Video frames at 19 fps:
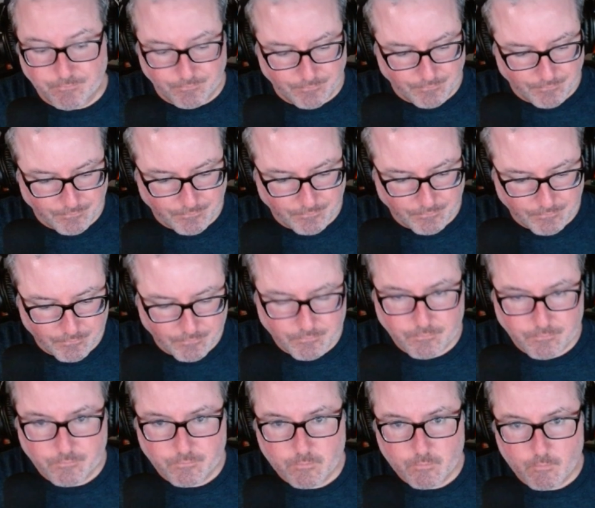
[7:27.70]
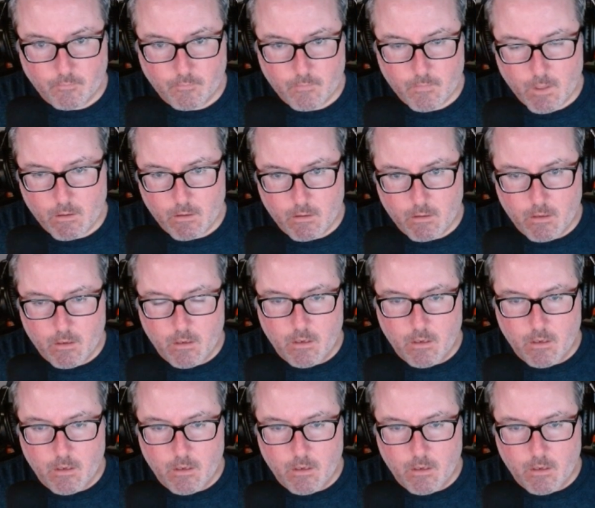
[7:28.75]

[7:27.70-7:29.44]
Nobody speaks.